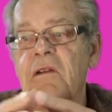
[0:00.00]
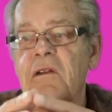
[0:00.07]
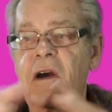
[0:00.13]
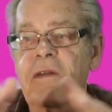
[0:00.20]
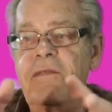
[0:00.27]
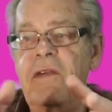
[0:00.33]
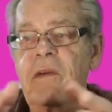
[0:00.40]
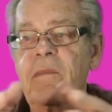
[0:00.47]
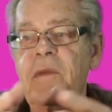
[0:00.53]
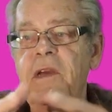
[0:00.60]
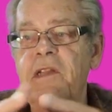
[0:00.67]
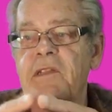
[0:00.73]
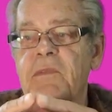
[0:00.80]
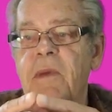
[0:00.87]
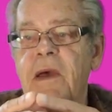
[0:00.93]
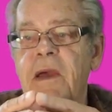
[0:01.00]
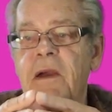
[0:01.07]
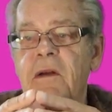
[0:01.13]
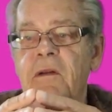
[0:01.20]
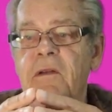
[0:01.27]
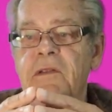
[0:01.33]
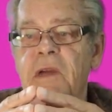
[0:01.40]
Coffee Meets
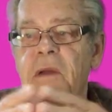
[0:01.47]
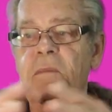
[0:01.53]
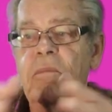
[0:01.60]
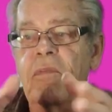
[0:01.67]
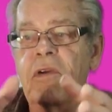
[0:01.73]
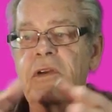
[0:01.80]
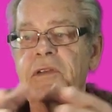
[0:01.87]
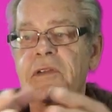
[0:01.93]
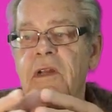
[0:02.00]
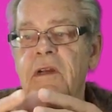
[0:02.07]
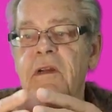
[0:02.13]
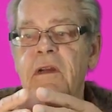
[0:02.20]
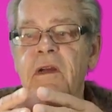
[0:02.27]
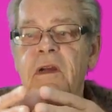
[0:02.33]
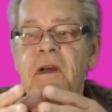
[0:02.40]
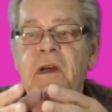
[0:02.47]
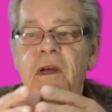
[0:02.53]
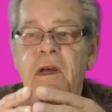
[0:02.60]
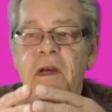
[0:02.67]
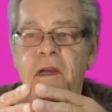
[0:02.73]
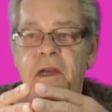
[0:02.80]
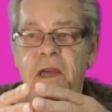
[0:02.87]
Bagels, and Bristler
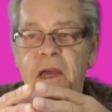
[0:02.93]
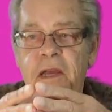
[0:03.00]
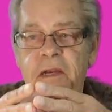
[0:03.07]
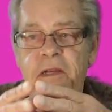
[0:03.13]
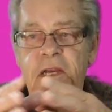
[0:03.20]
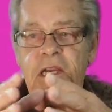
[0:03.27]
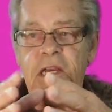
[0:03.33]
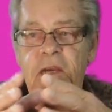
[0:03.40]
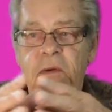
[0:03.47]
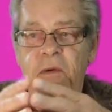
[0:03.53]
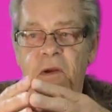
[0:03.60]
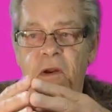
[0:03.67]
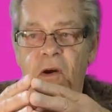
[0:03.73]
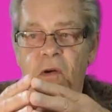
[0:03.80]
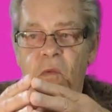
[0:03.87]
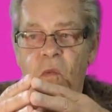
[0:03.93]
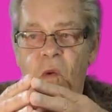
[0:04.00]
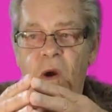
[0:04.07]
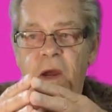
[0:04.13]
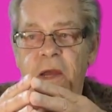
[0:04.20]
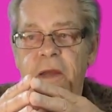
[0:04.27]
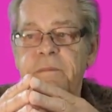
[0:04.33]
can take you a long
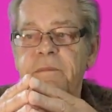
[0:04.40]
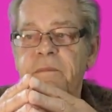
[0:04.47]
way.